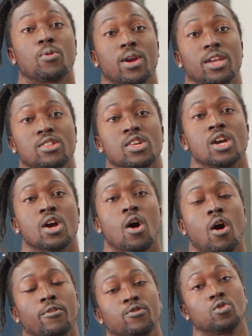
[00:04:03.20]
range
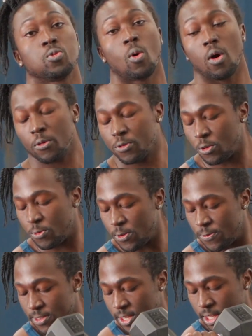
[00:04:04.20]
of 12 to
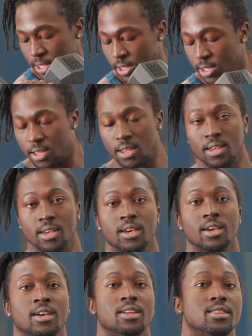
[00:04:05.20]
15.
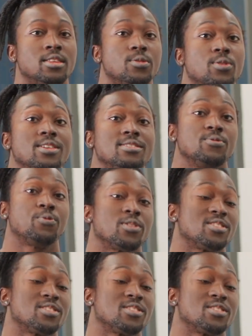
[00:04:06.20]
The reason for